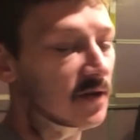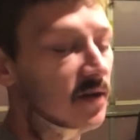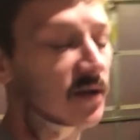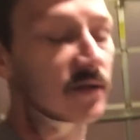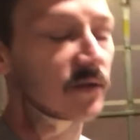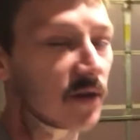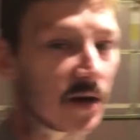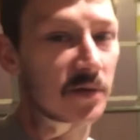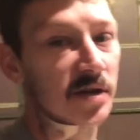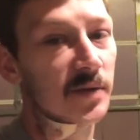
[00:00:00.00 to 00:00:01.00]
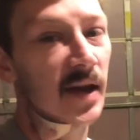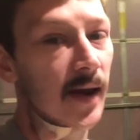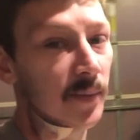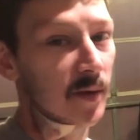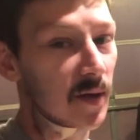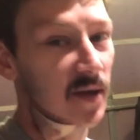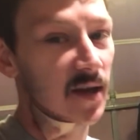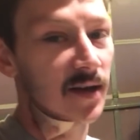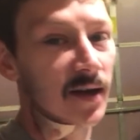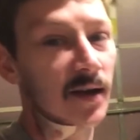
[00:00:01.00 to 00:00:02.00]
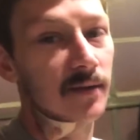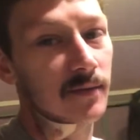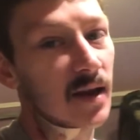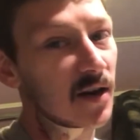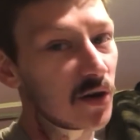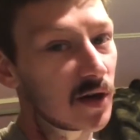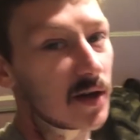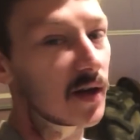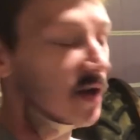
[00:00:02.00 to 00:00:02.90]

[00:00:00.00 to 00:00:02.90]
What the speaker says: That's great. We should be happy about that, not angry.